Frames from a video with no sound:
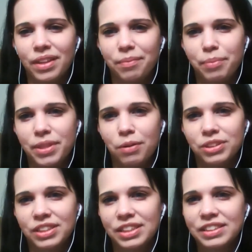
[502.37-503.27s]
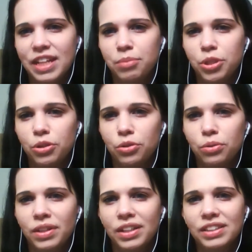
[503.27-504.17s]
But that was in his
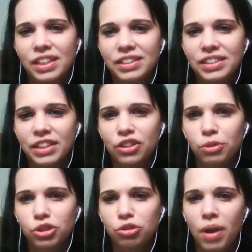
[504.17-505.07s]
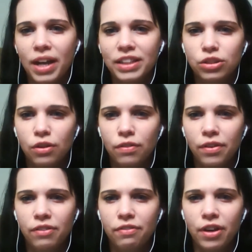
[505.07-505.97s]
debut. Since then, he's won twice over
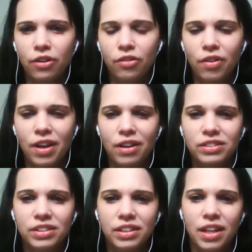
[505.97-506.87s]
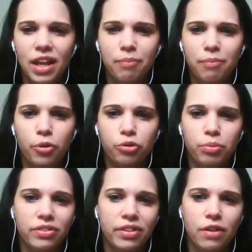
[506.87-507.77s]
at the fairgrounds, and most
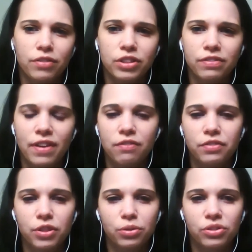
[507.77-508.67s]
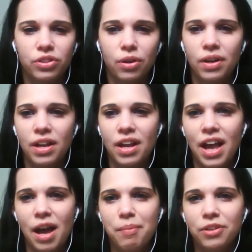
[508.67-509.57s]
recently over Divine View. So,
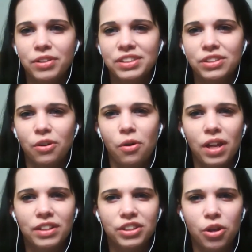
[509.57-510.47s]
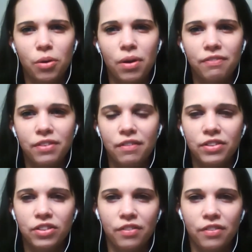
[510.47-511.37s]
there isn't a whole lot to go off of.
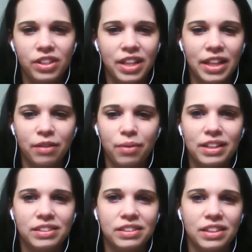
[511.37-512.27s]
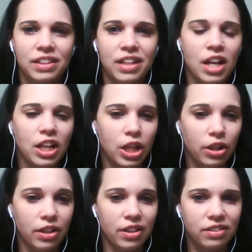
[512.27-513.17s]
He's obviously lightly raced, and
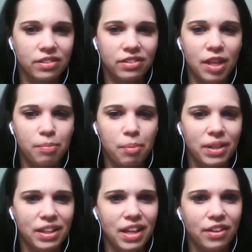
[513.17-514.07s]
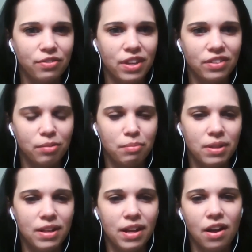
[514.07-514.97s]
clearly this is a step up in class facing
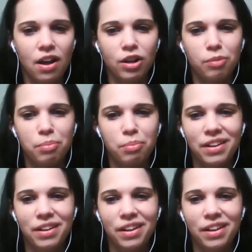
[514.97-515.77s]
Midnight Hawk. But